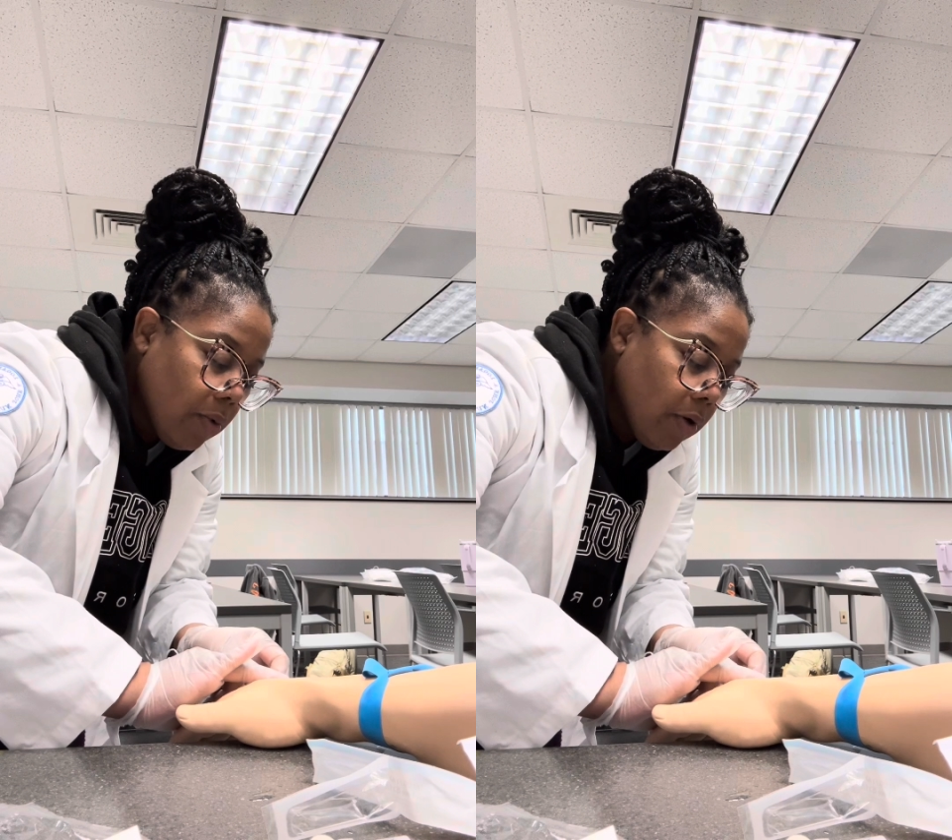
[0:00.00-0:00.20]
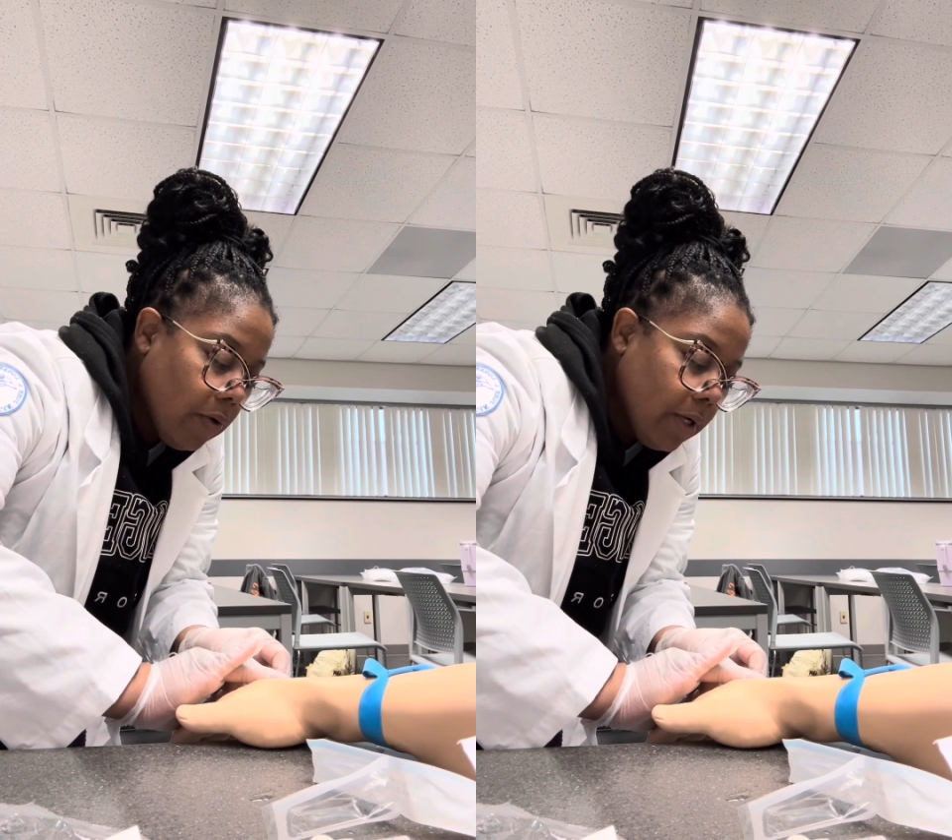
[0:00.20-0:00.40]

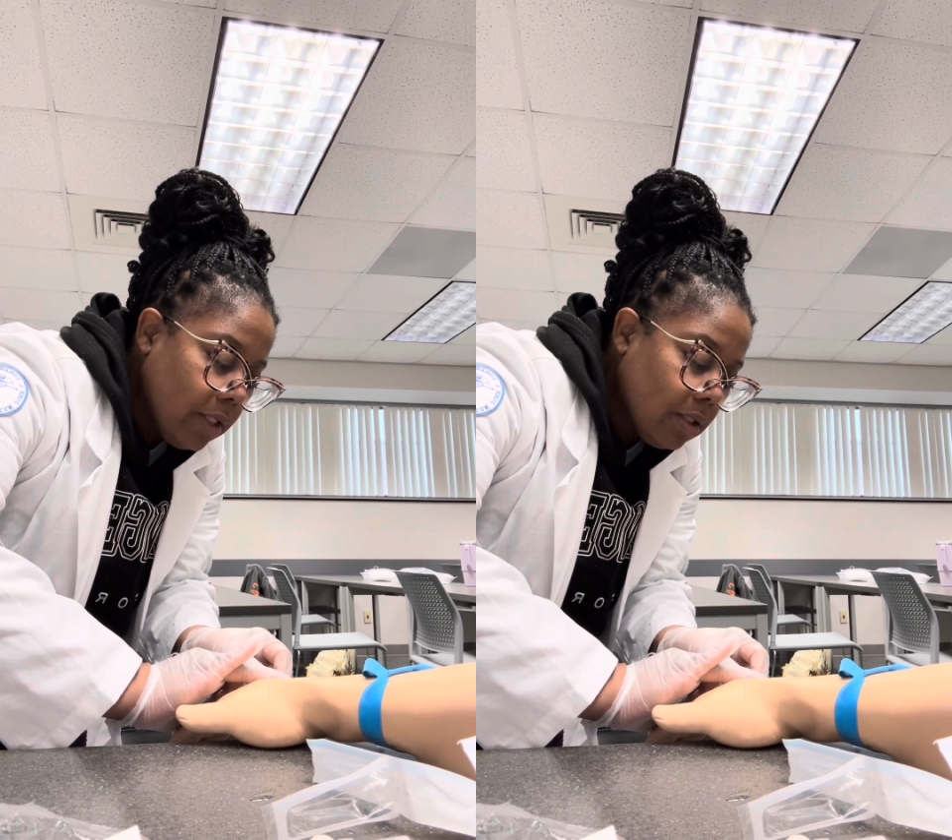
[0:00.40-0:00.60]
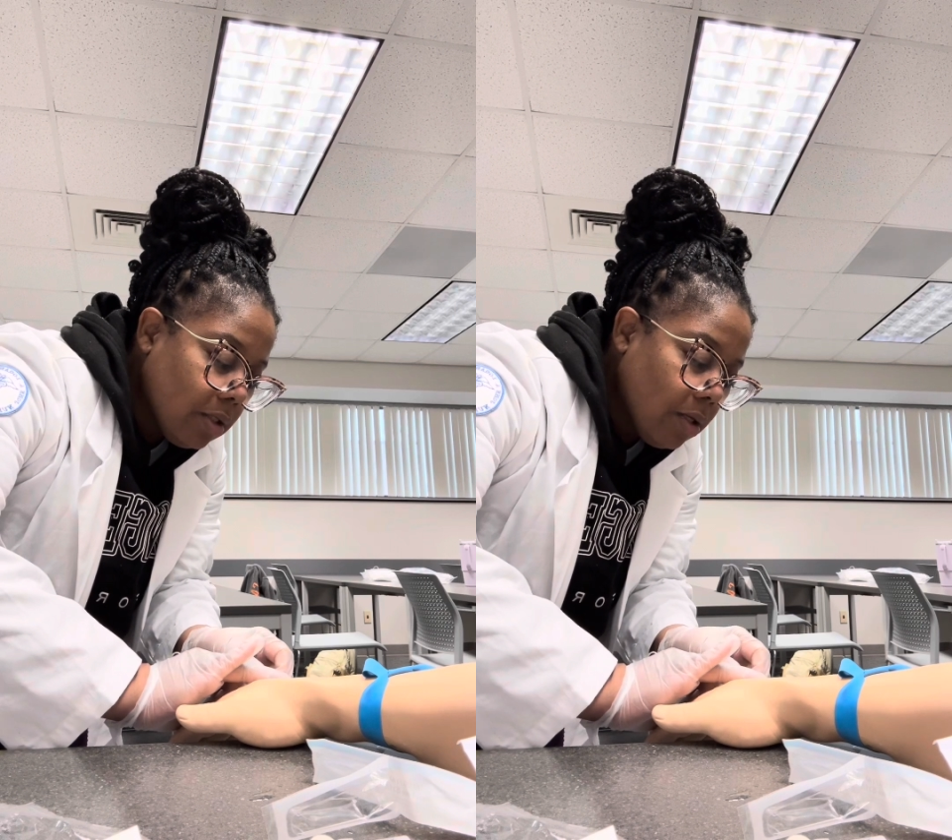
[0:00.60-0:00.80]
we're going
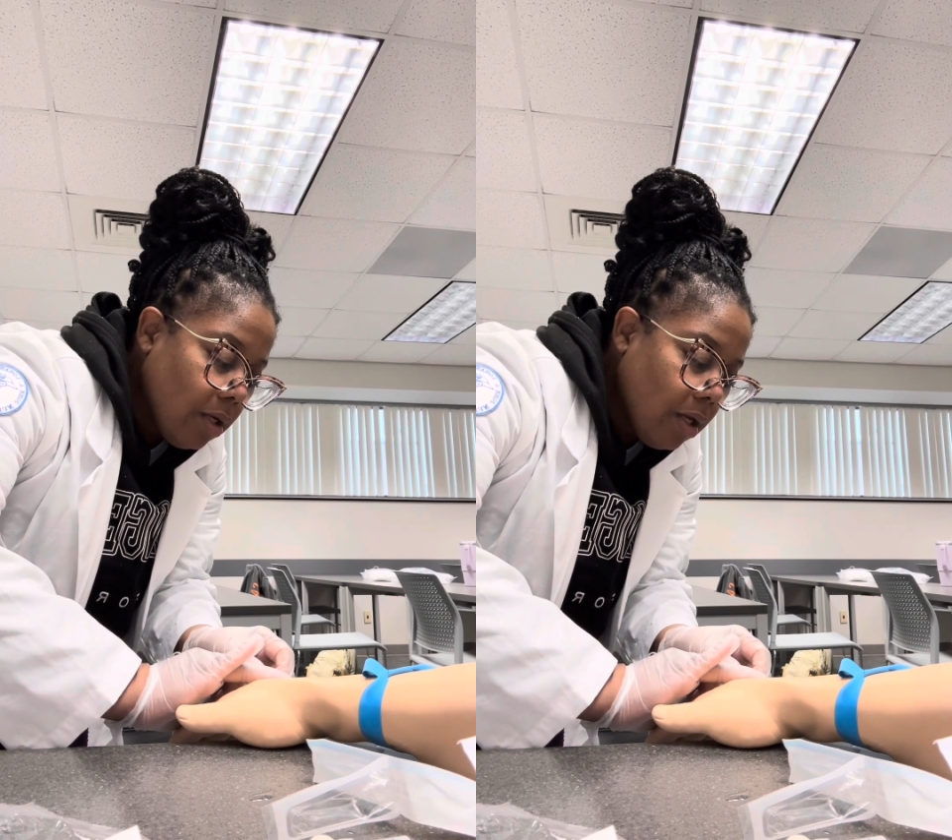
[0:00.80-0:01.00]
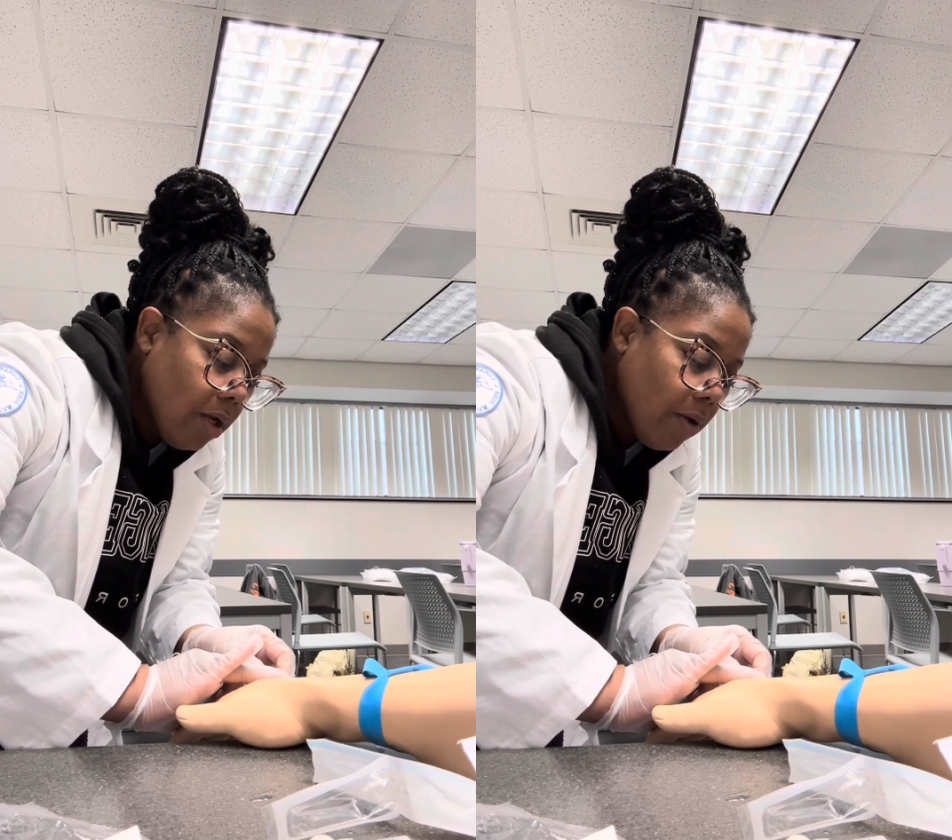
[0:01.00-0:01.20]
to
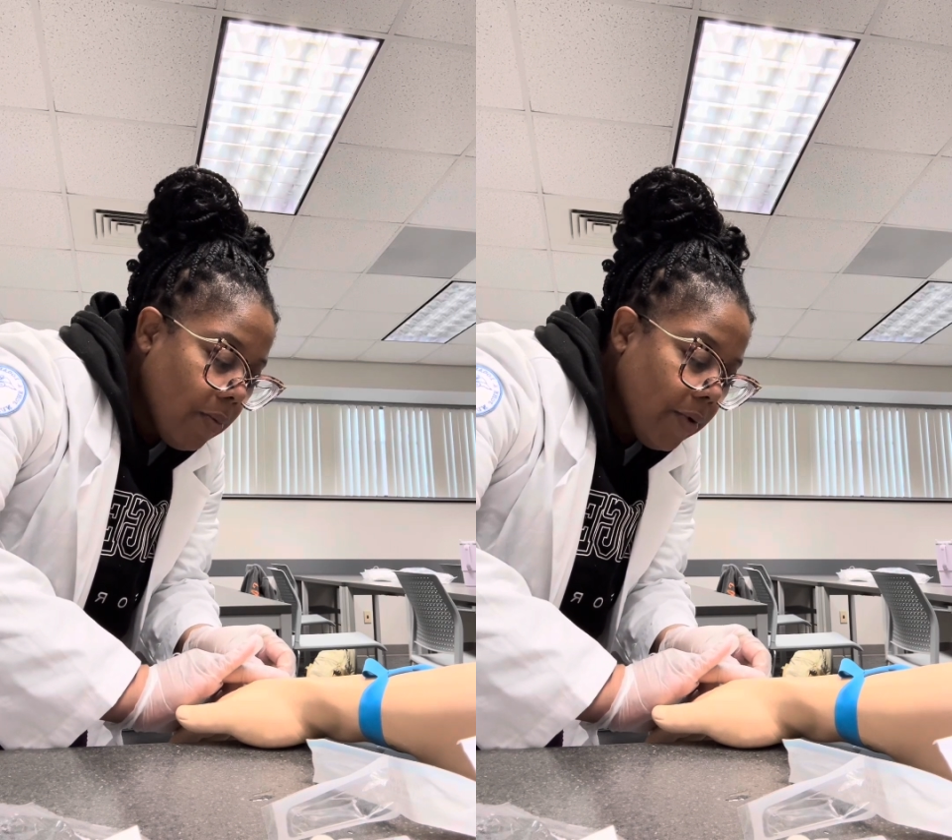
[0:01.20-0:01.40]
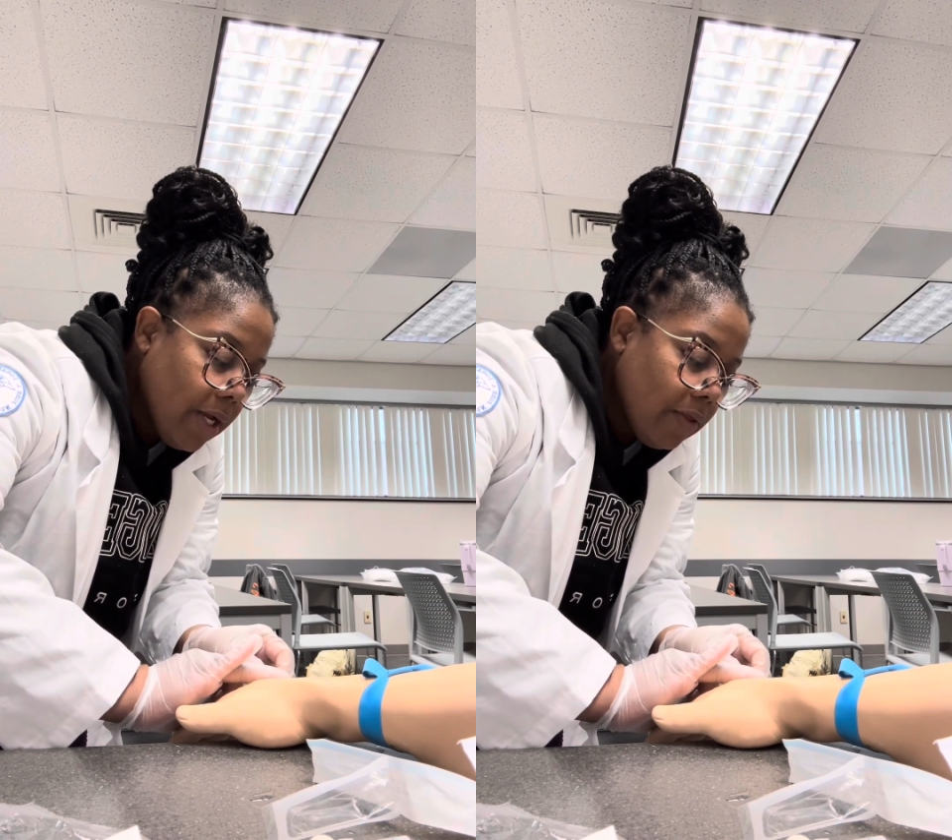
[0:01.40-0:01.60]

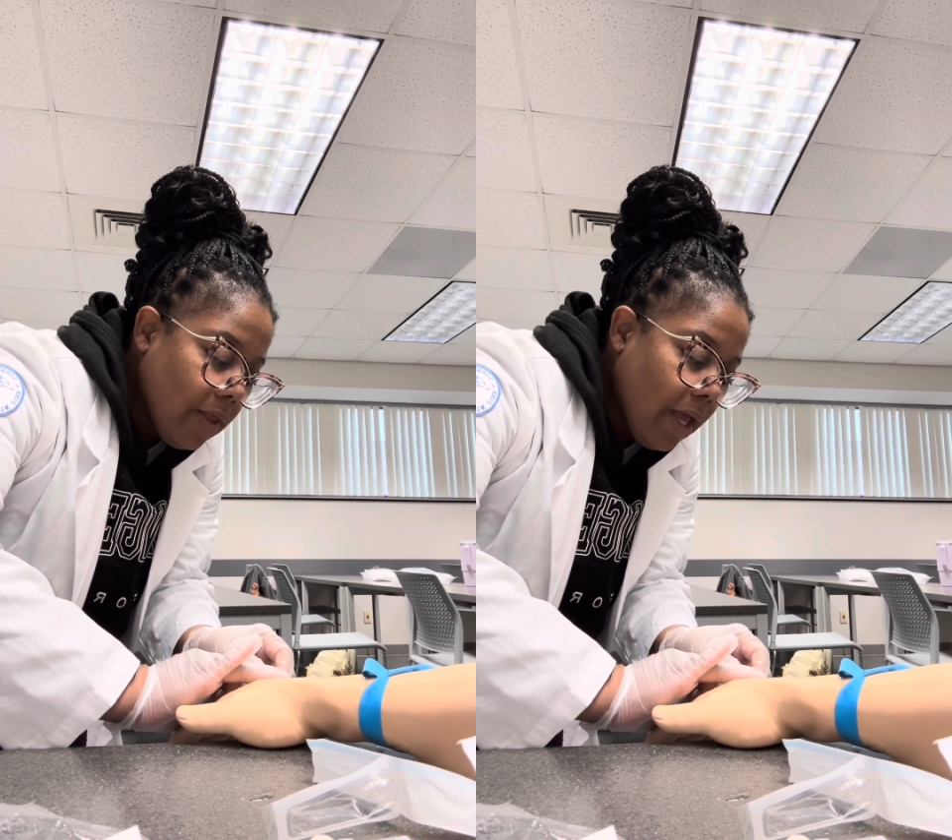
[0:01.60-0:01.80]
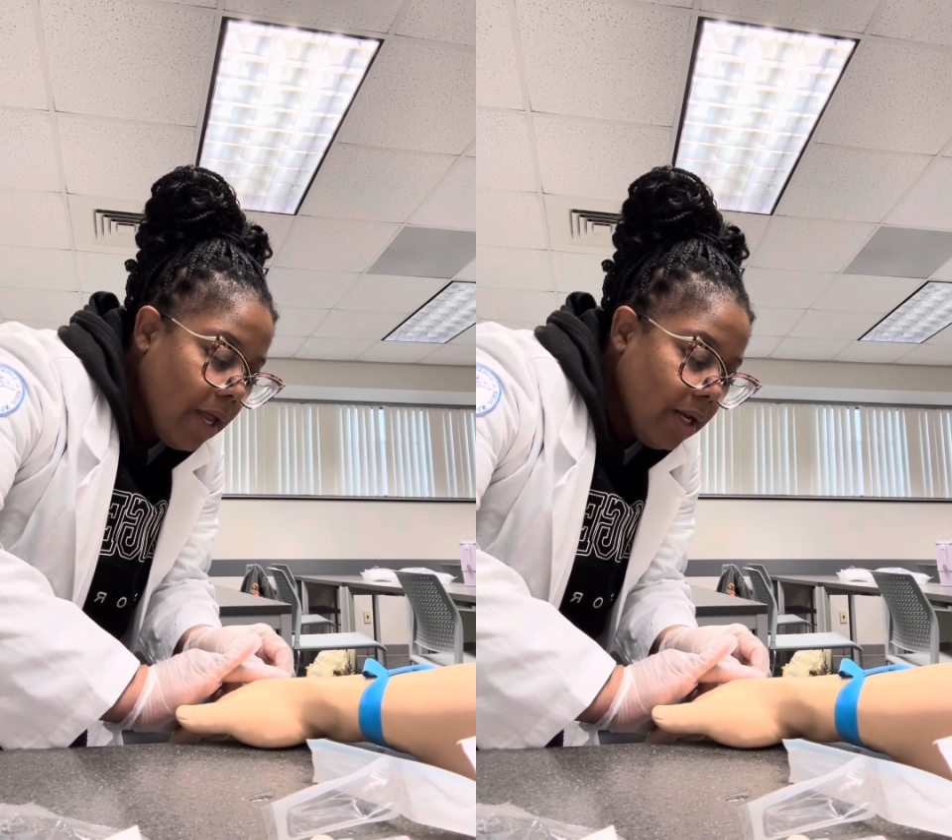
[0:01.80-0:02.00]
bring
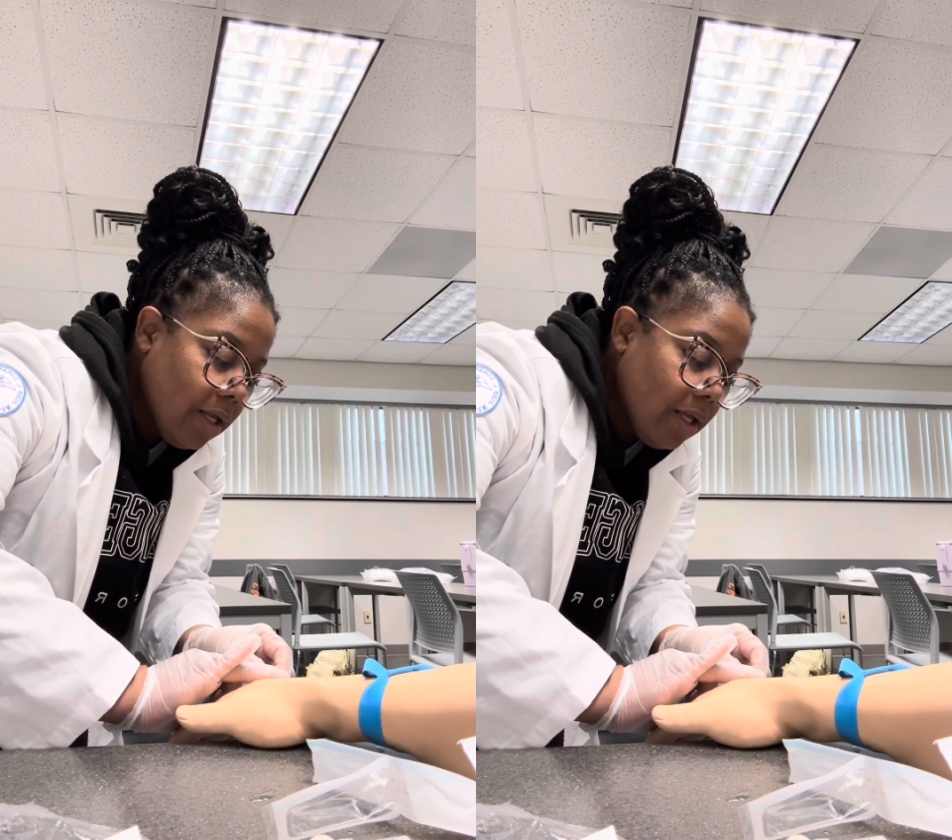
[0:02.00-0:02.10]
that